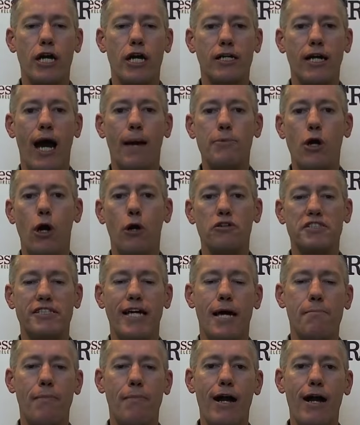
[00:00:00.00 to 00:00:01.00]
I'm your host,
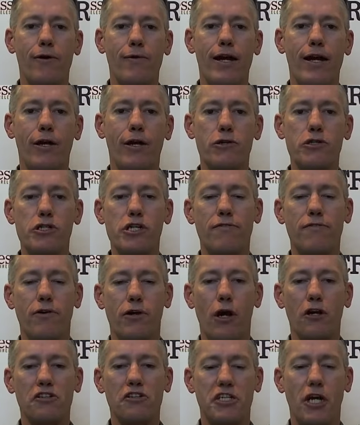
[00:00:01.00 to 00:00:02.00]
Dan Meyer, Editor-in-Chief at
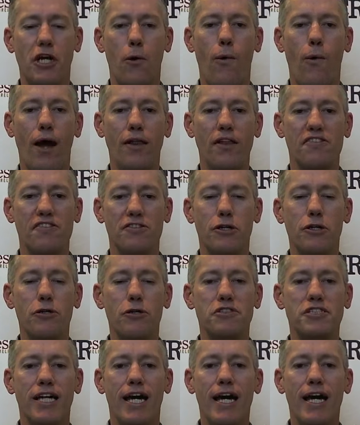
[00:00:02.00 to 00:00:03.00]
RCR Wireless
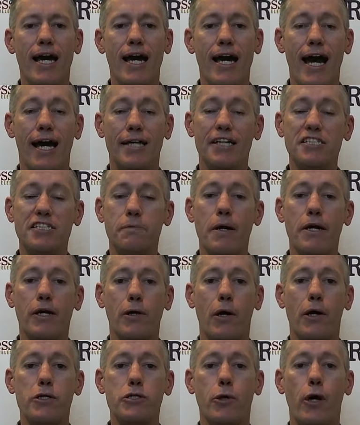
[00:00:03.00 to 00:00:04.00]
News. And this week
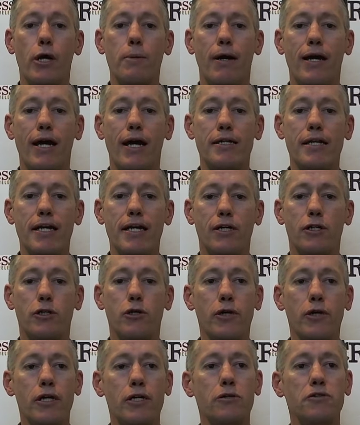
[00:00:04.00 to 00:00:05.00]
we're joined by Nick
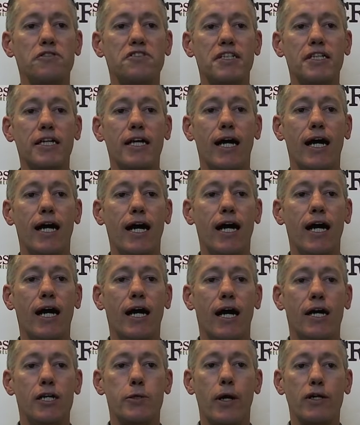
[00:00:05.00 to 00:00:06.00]
Cadwgan, who's the
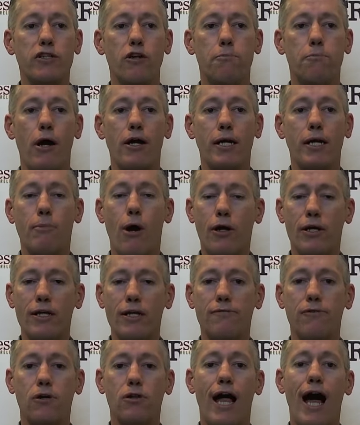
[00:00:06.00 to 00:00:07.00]
Director of Product
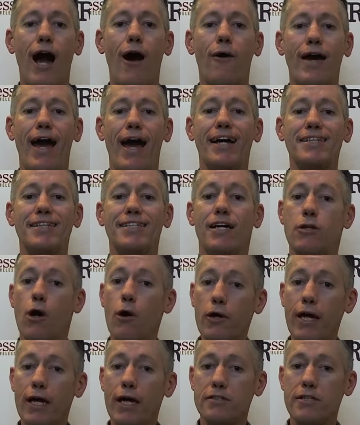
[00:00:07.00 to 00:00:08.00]
Marketing for Cloud at
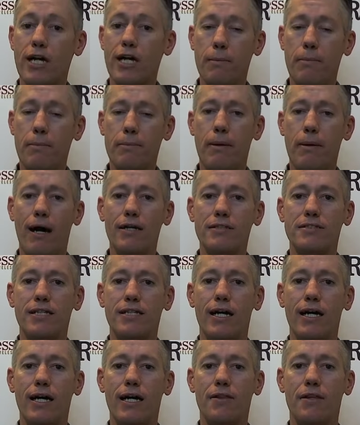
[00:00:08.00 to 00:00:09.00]
Nokia, to talk a bit about
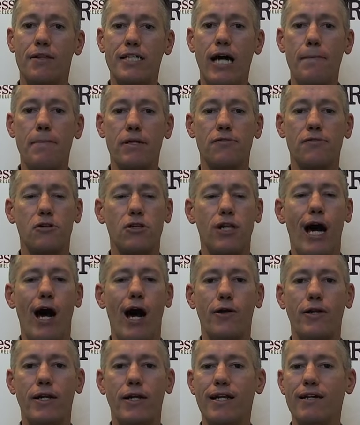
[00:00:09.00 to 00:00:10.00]
the topic of
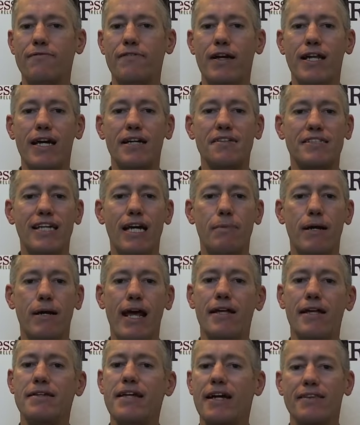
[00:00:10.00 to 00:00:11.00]
cloud and NFV and SDN. But
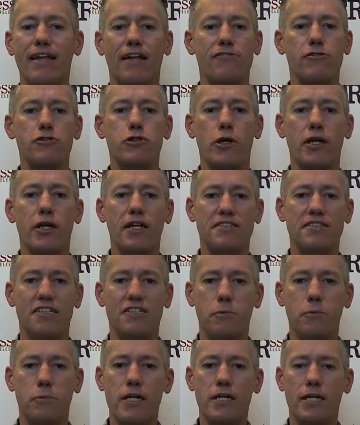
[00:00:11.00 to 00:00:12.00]
hey, Nick, thanks for joining us this
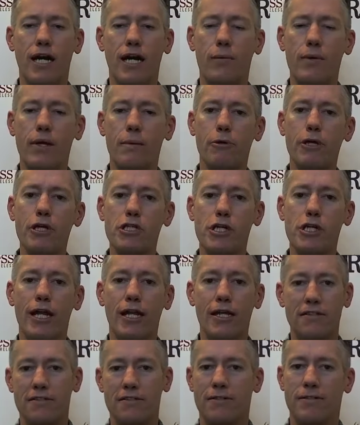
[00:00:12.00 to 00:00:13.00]
week. We appreciate
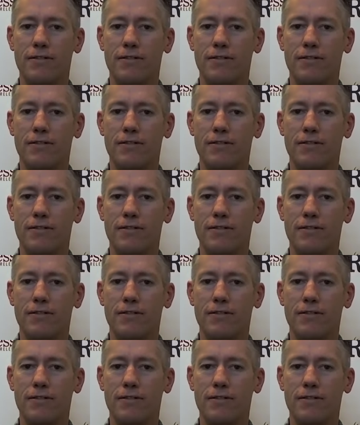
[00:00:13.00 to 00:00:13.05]
it.